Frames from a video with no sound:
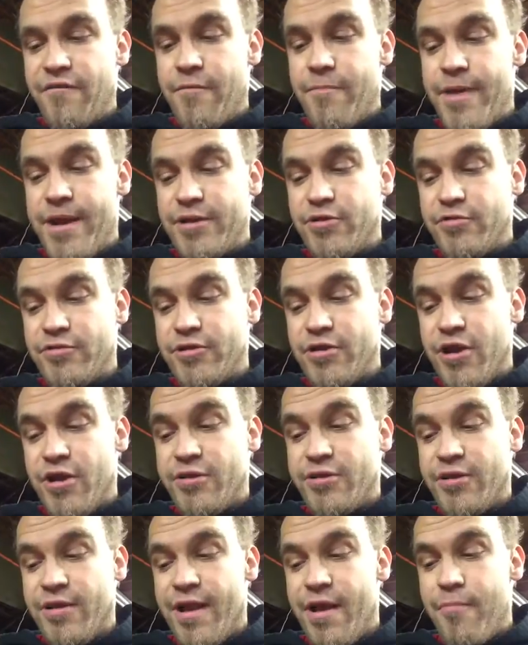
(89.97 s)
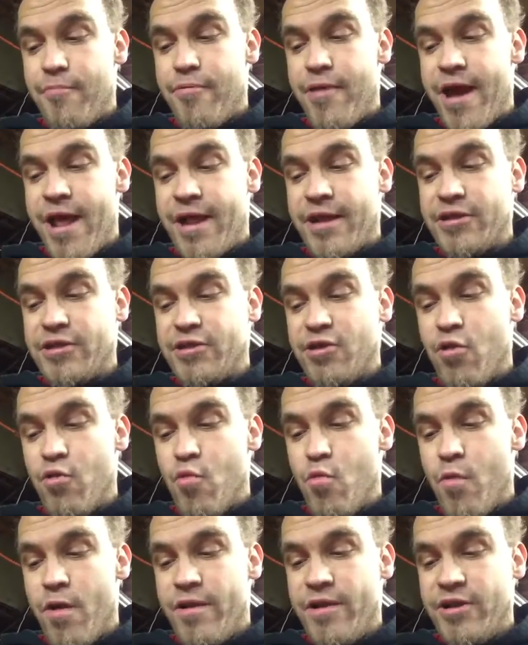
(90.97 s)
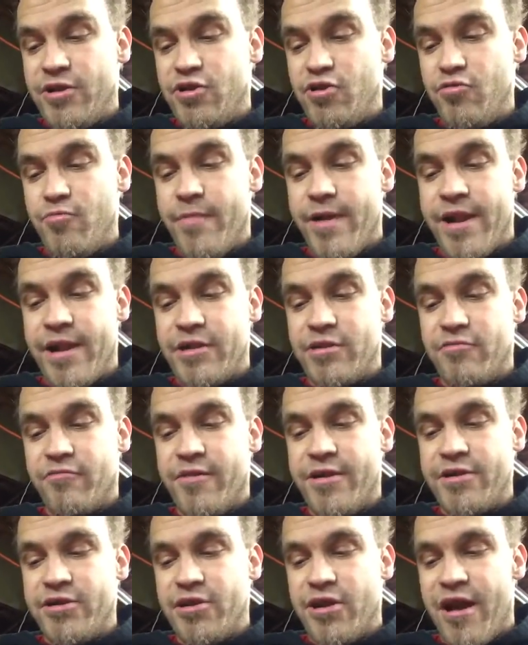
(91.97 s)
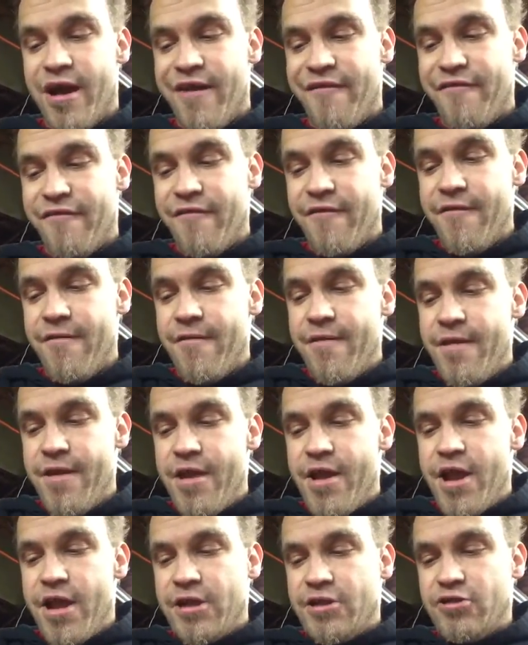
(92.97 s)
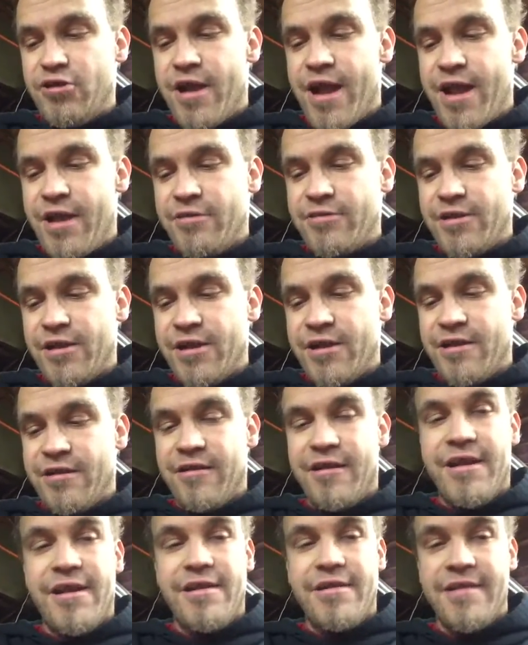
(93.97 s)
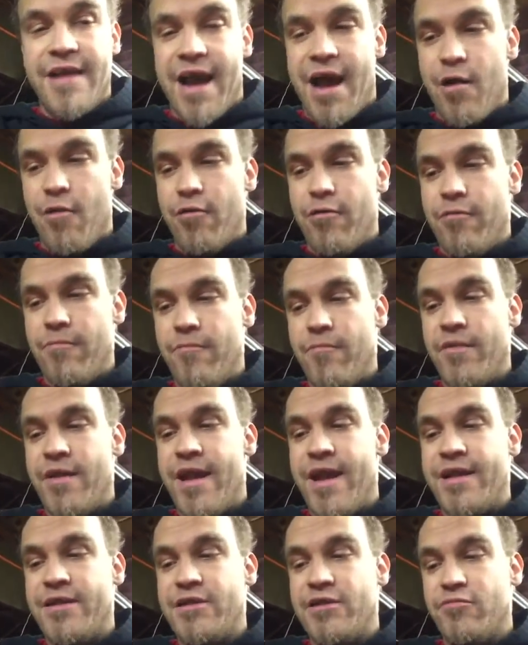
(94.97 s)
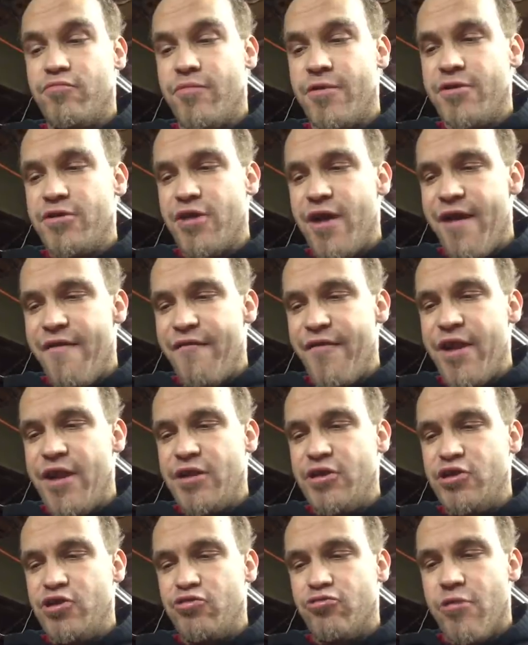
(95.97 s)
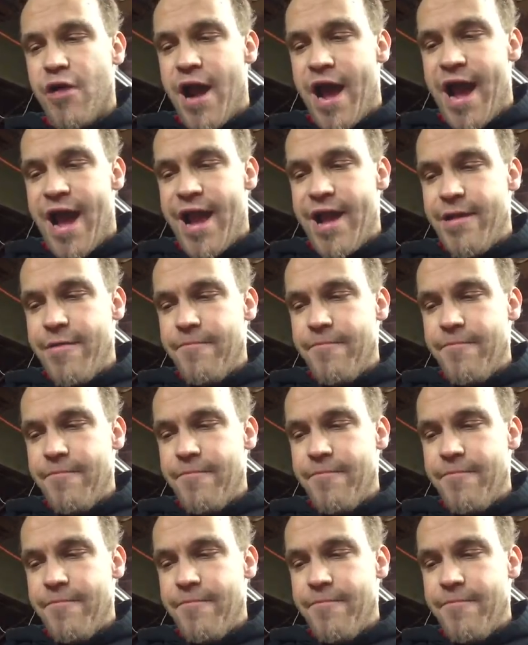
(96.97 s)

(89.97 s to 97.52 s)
For best results, allow product soak 1 to 2 minutes. Rinse off and dry using a clean towel. Okay, it says rinse off and dry.